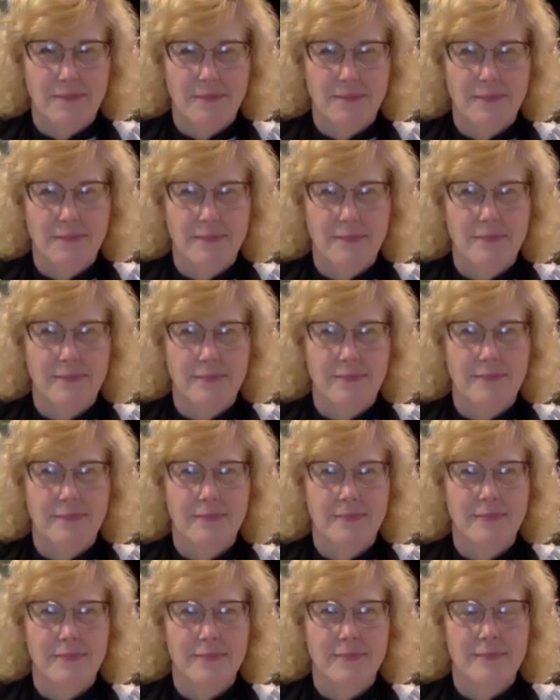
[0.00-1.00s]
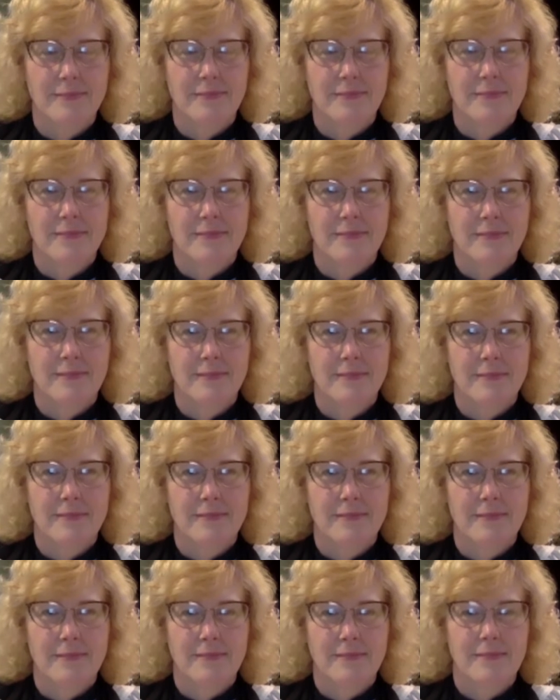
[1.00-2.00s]

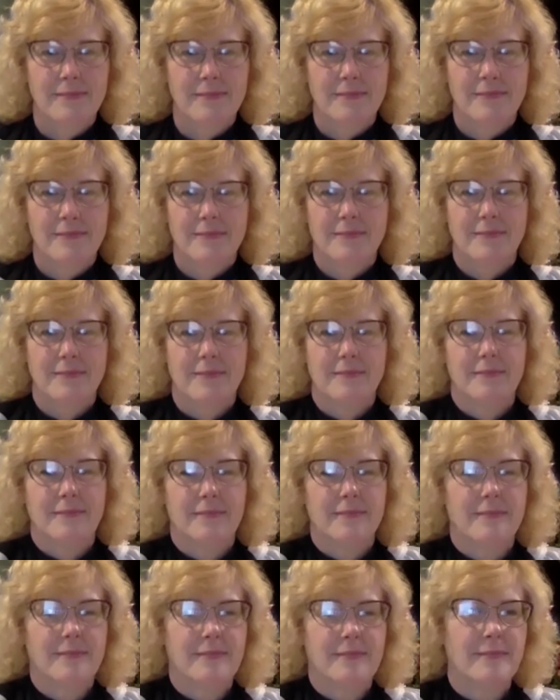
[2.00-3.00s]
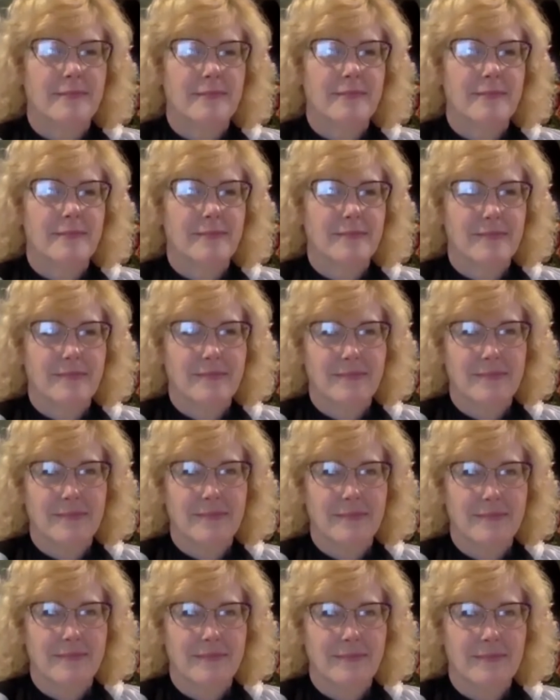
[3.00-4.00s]

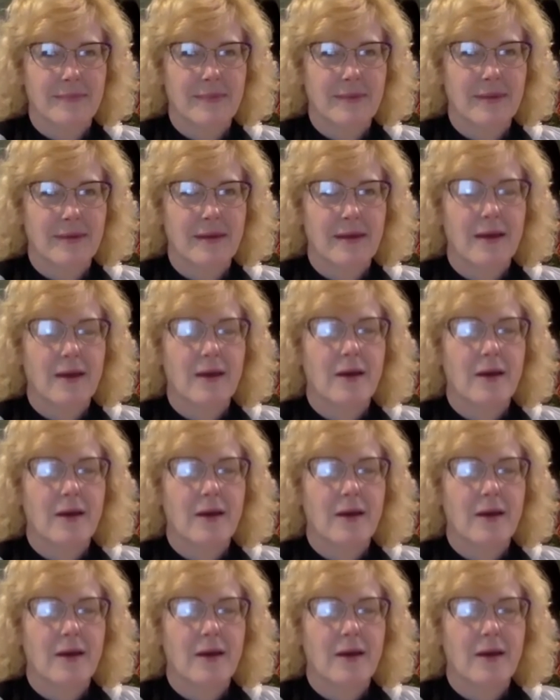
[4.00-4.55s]
[no speech]